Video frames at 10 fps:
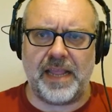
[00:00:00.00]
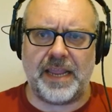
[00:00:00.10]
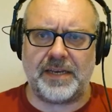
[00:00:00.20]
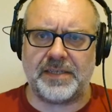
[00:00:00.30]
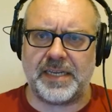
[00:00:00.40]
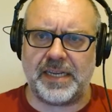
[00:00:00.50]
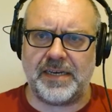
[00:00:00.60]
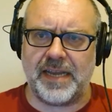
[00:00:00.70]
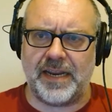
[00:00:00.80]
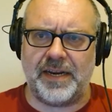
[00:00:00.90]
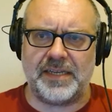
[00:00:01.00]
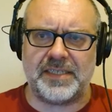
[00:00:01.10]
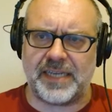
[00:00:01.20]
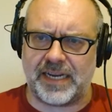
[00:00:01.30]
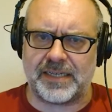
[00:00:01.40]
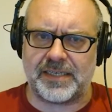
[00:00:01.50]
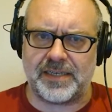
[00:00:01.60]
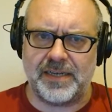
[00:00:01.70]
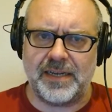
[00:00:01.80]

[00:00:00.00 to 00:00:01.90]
1896,